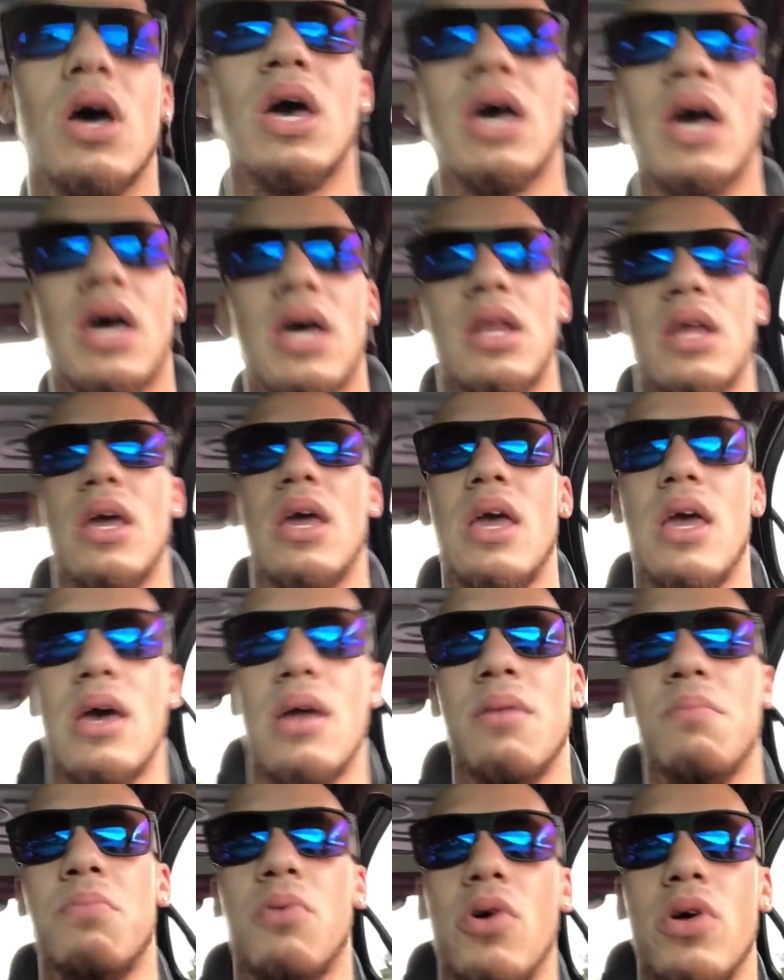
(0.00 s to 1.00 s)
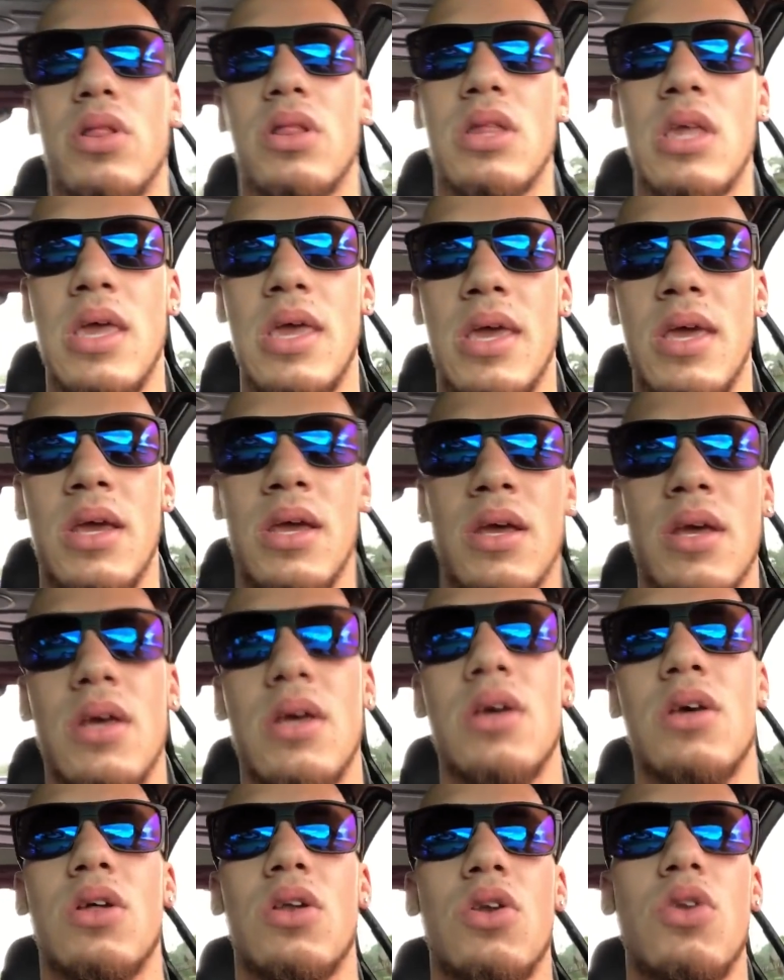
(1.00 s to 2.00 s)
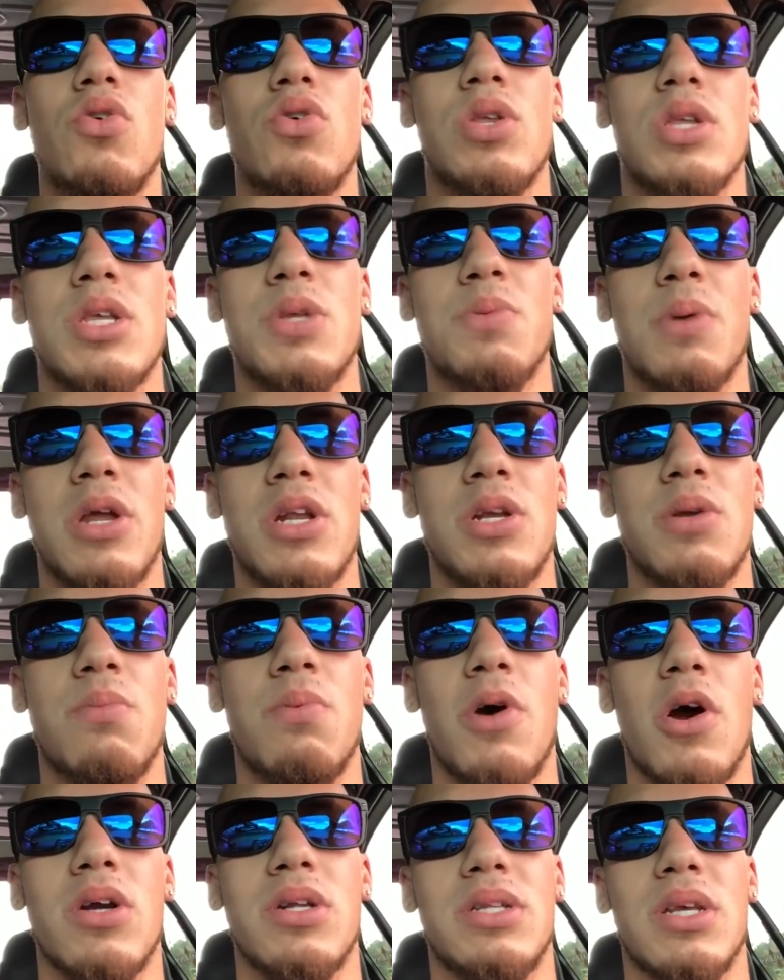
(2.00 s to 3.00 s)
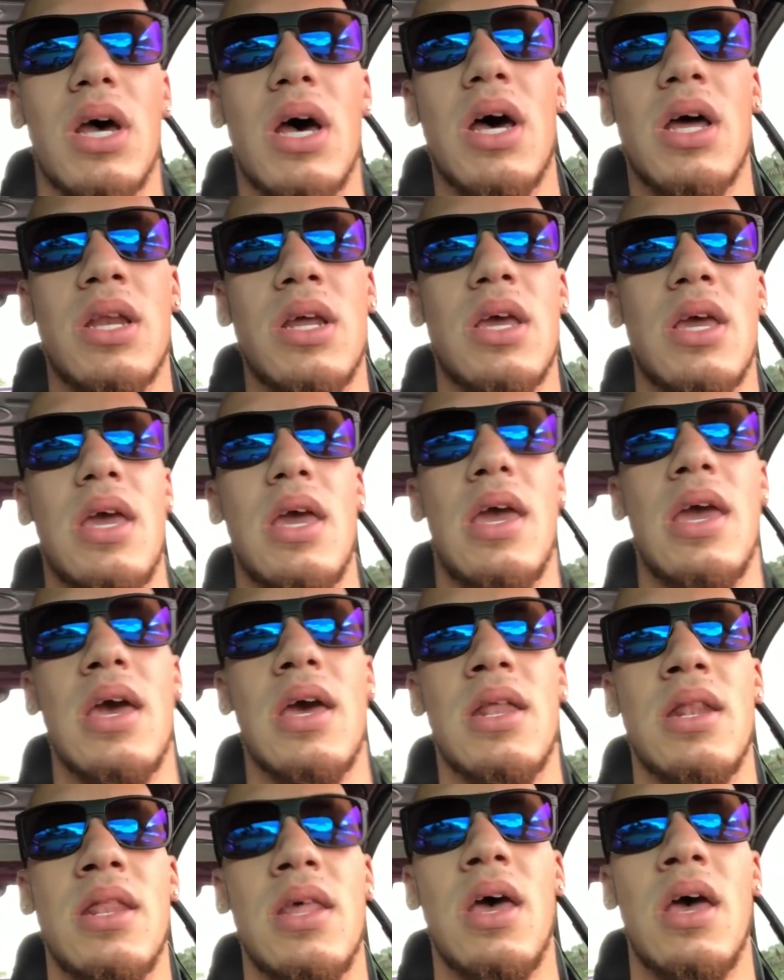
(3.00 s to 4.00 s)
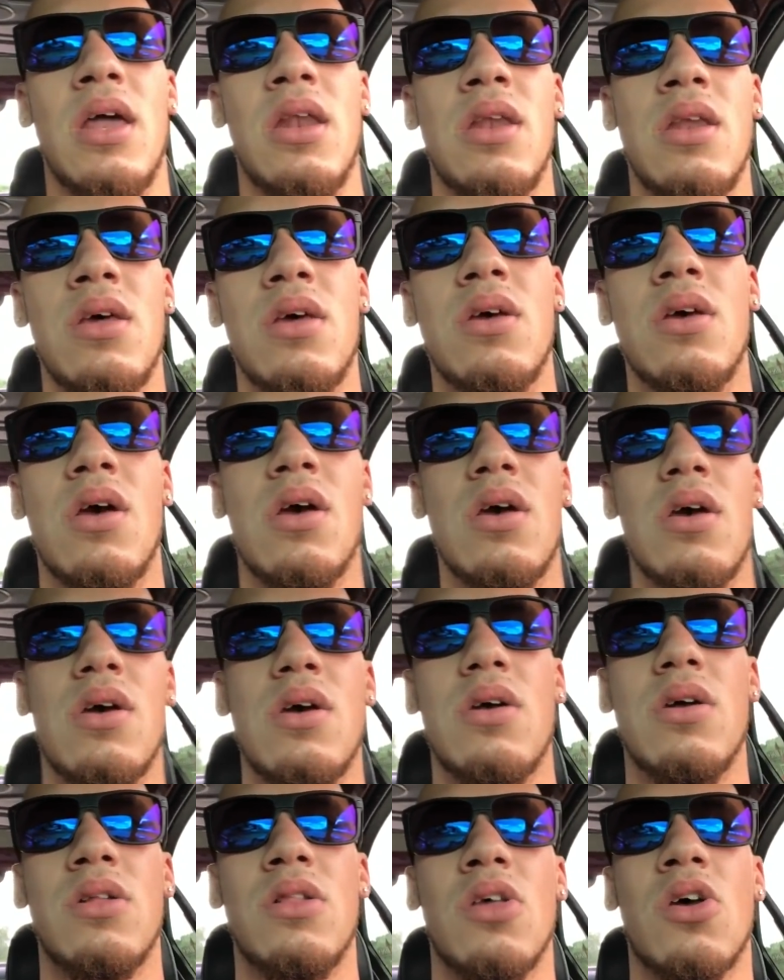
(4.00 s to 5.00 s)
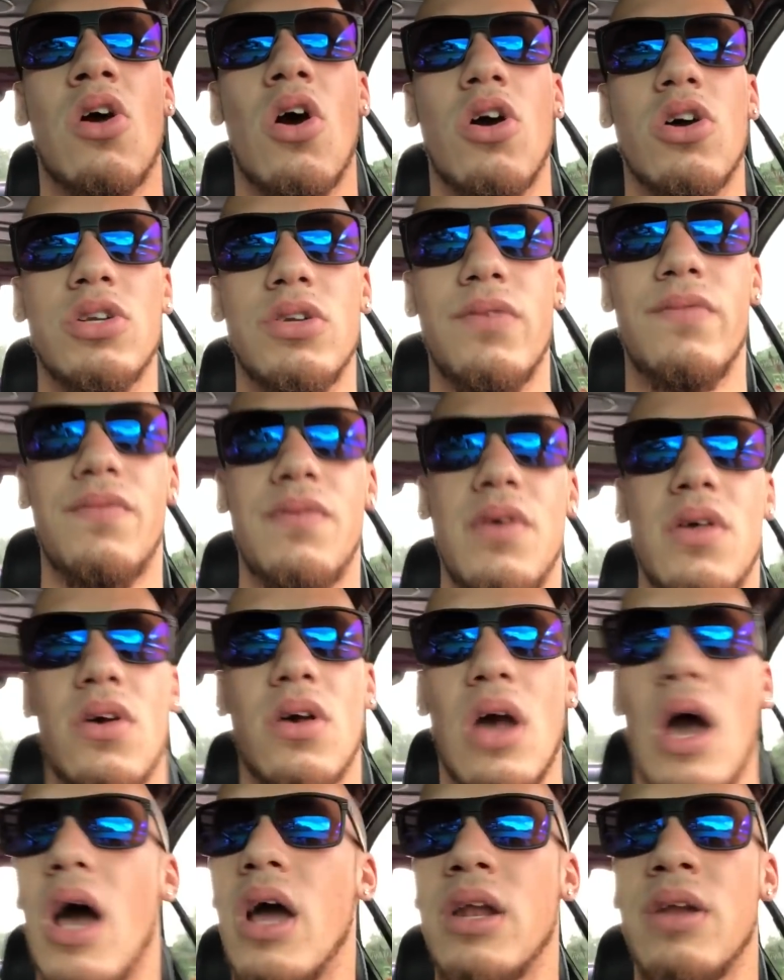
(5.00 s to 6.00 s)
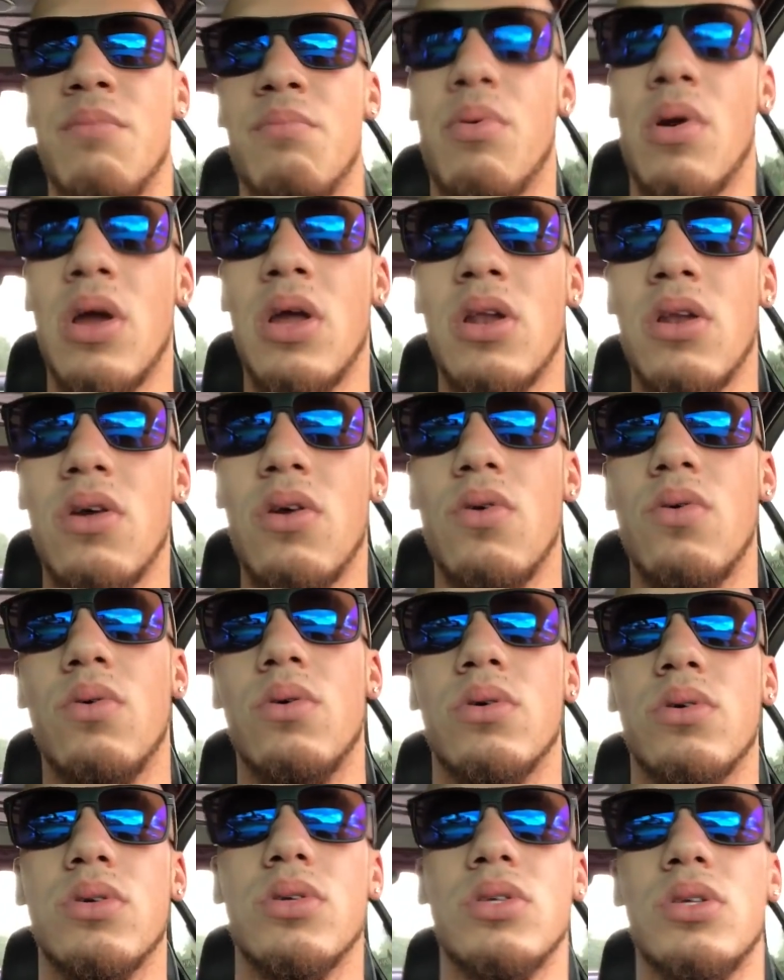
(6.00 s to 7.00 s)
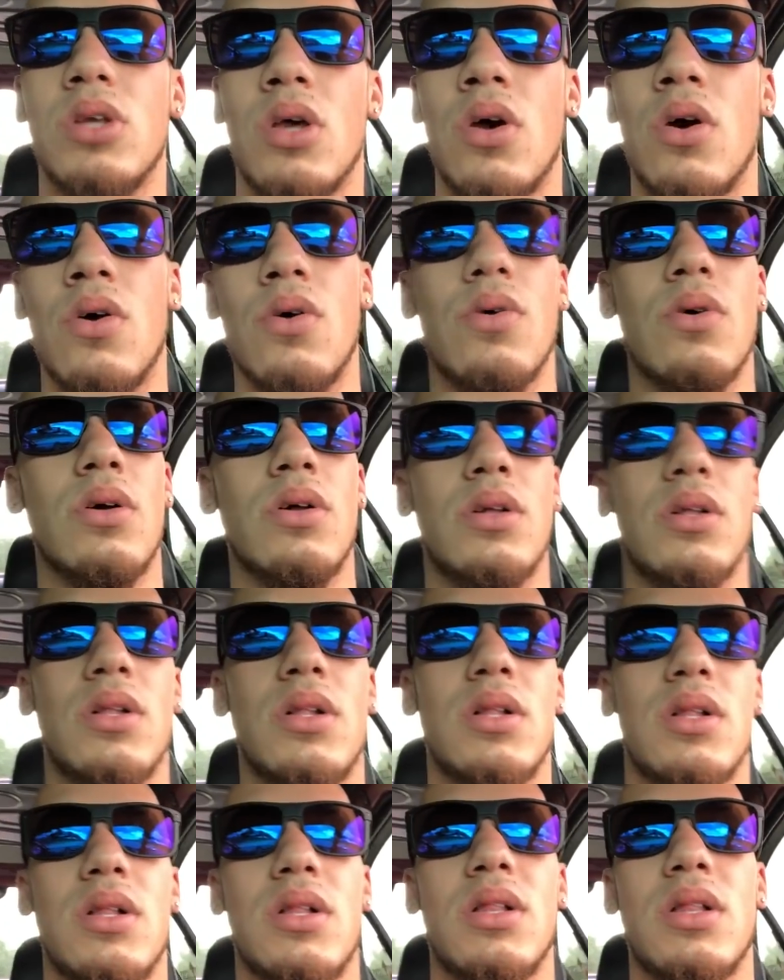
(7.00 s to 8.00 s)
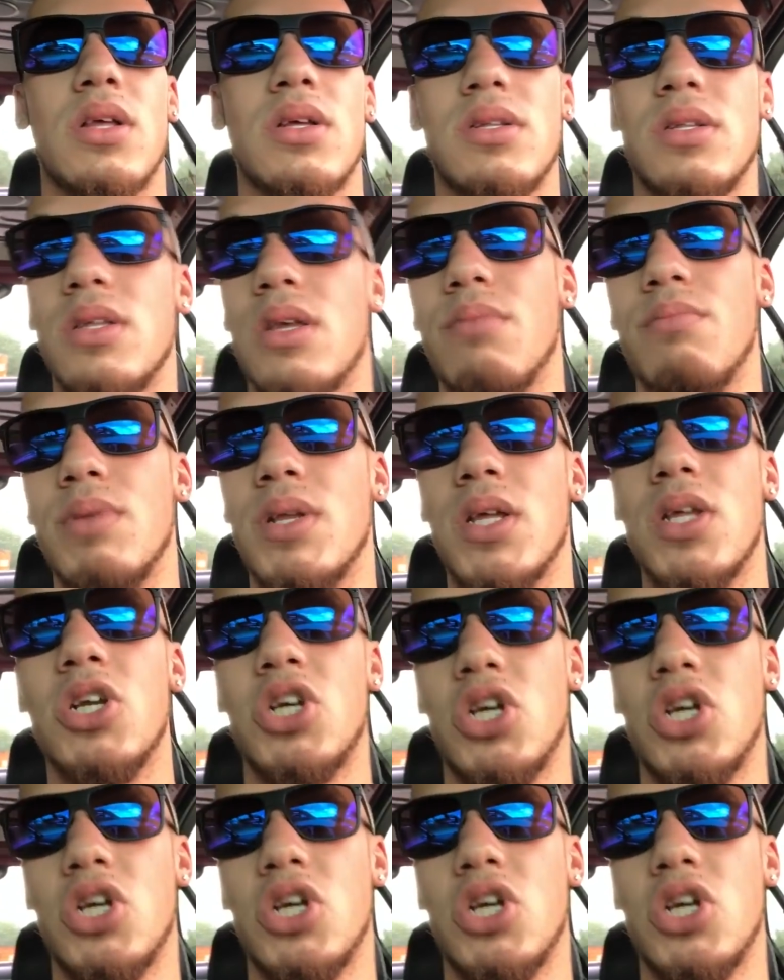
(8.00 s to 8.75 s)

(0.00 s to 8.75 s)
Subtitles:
ahead and put the new suspension parts on, and then the car should feel kind of brand new. So let's limp to the